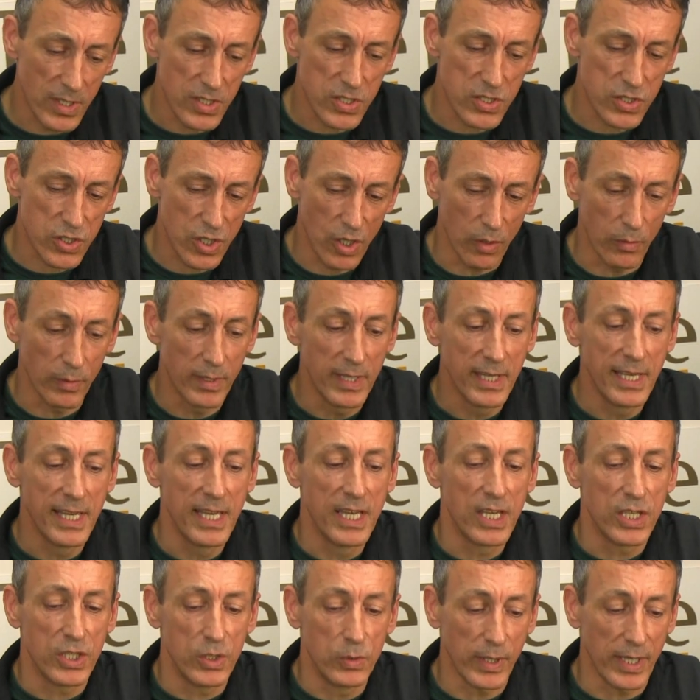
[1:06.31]
So,
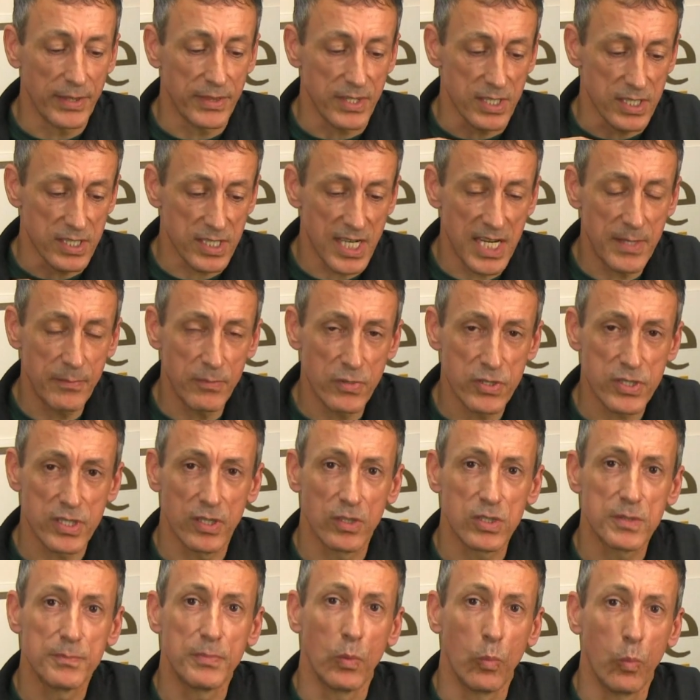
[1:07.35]
you'll get the same
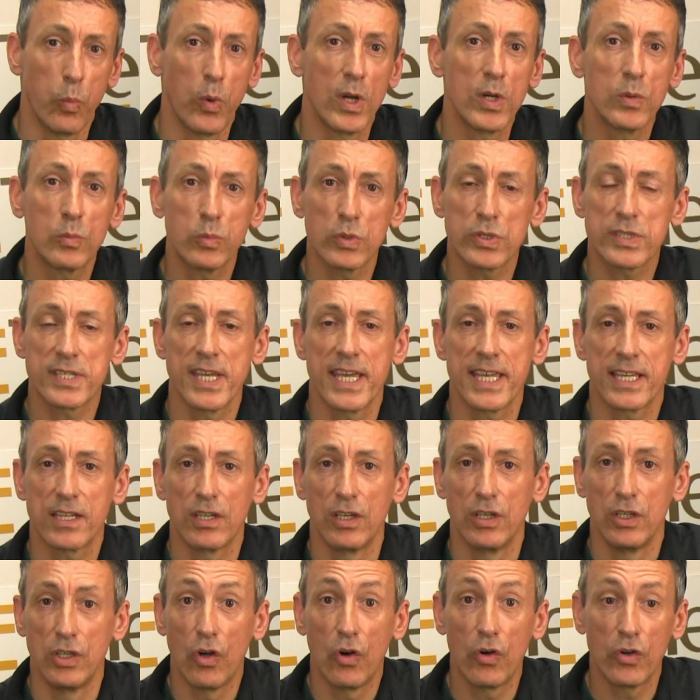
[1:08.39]
result, but one will take
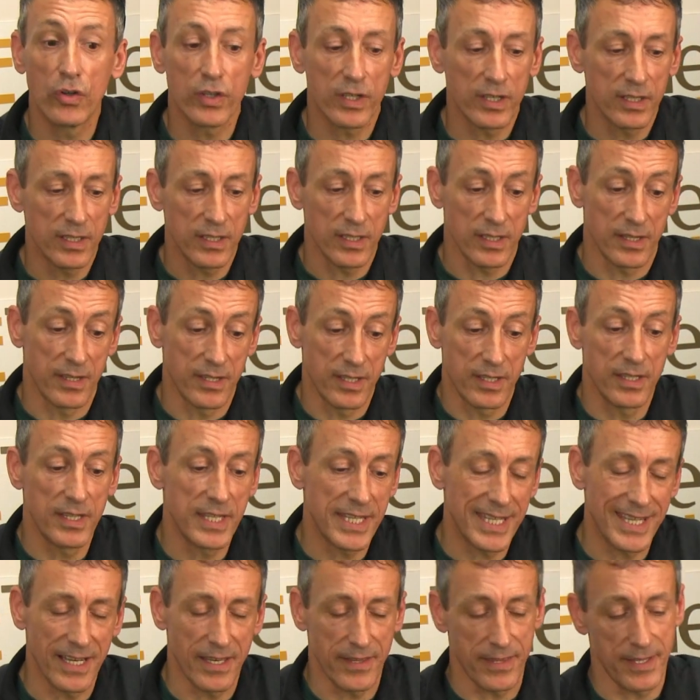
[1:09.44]
longer than
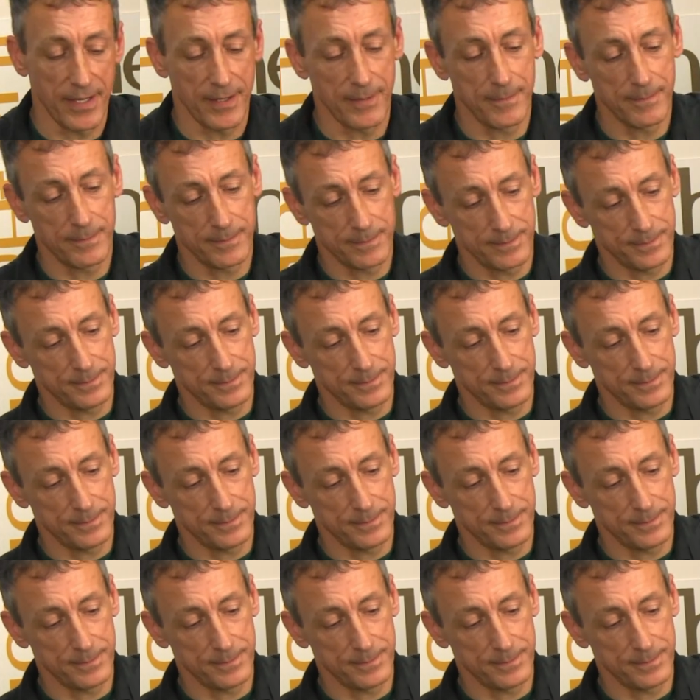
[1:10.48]
the other.